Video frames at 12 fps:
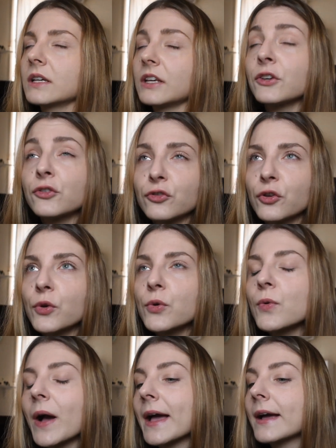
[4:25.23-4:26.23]

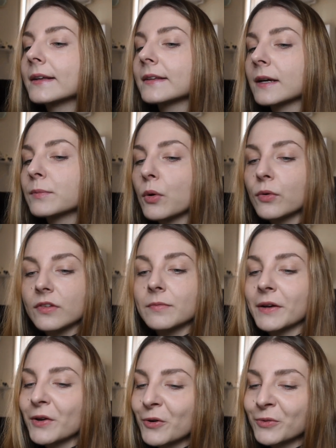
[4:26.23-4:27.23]
issue, and I posted
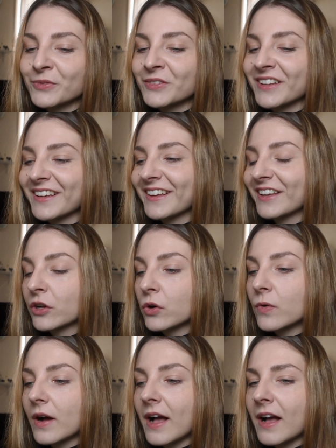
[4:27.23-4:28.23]
my own, you
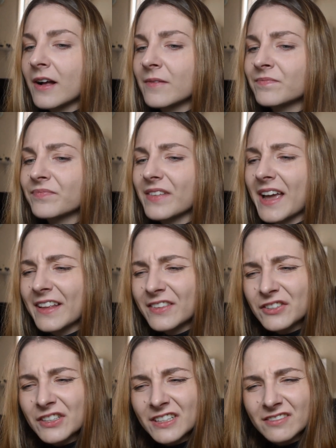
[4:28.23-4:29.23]
know,
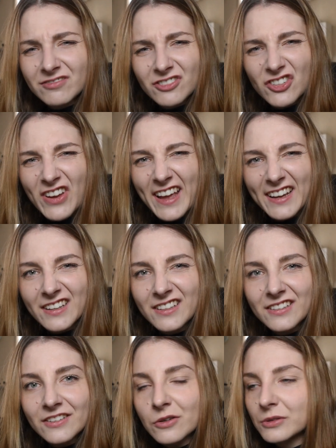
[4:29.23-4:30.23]
Etrecheck
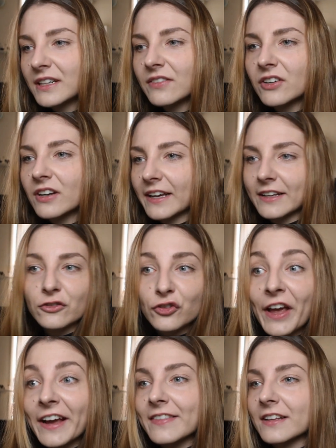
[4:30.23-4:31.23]
or whatever, like a
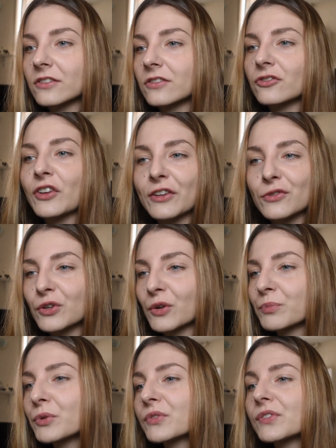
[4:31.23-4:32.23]
check that checks your
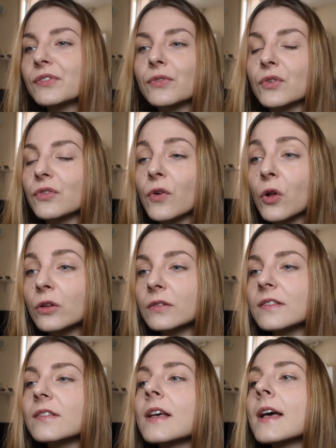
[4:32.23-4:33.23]
computer for
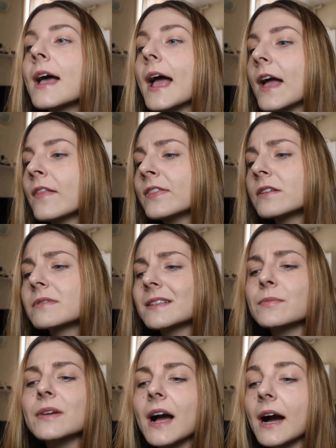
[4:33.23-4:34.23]
faults. And there were
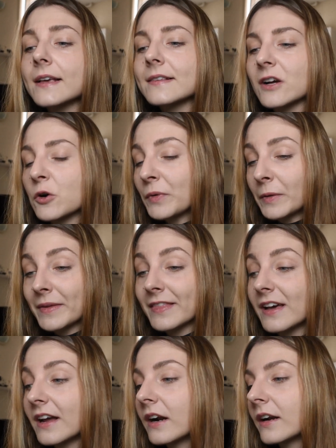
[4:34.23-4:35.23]
some guys helping me
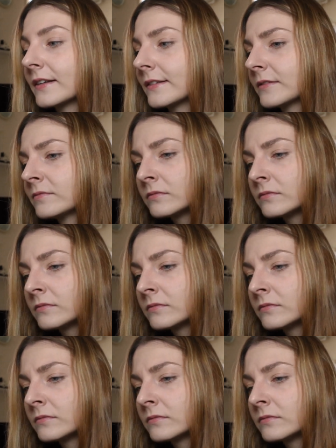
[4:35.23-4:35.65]
there, and